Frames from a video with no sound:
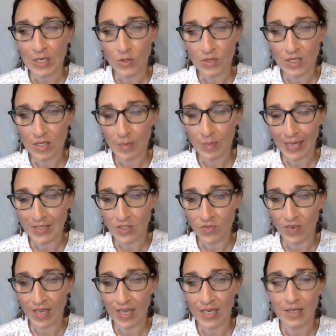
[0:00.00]
see who's the
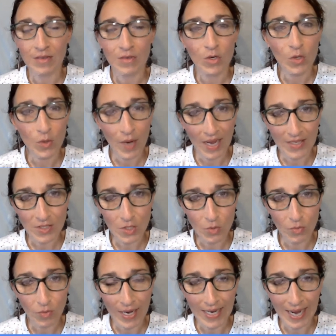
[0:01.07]
best fit, who
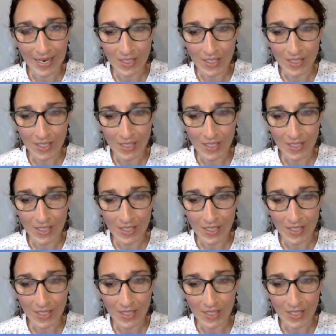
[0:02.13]
has the